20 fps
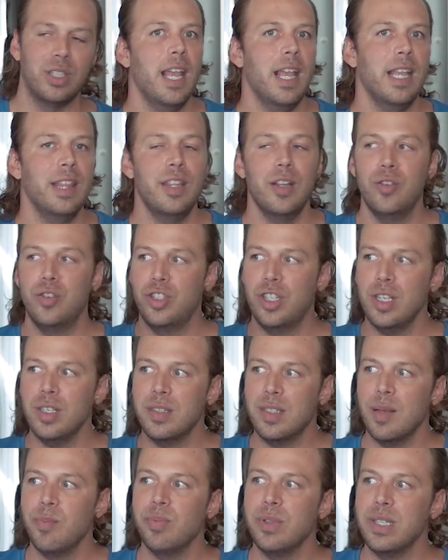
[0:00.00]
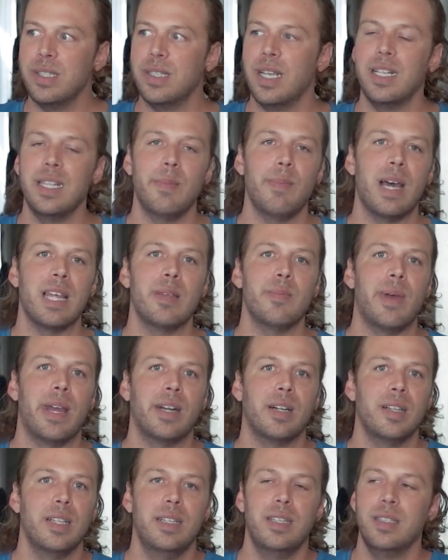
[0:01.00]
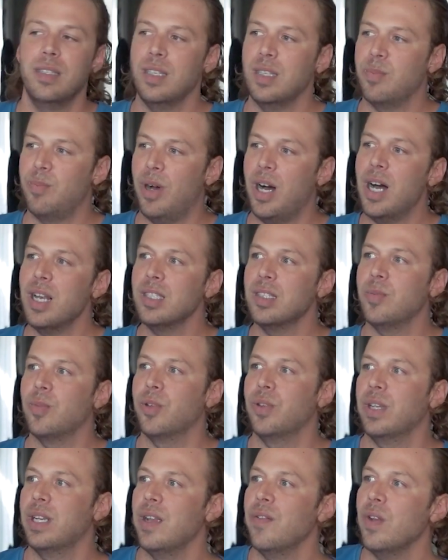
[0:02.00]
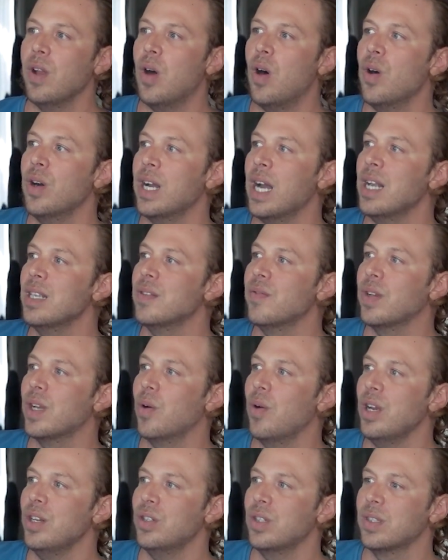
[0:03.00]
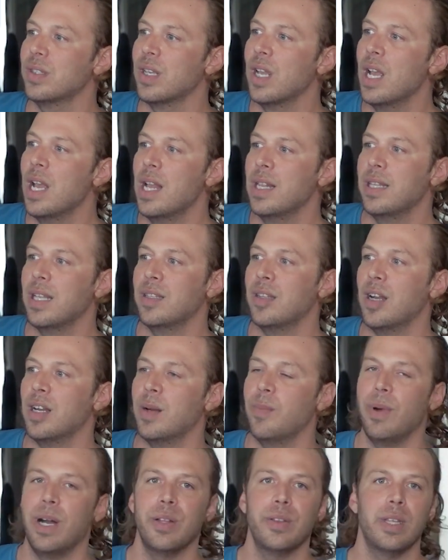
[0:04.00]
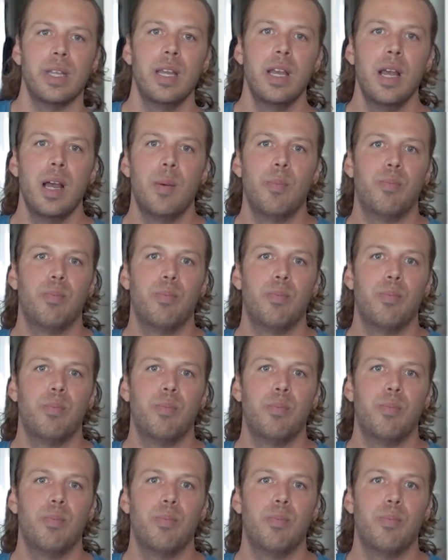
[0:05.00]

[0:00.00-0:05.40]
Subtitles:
And they're just simply saying that mathematically this is possible. They're giving all kinds of equations that talk about the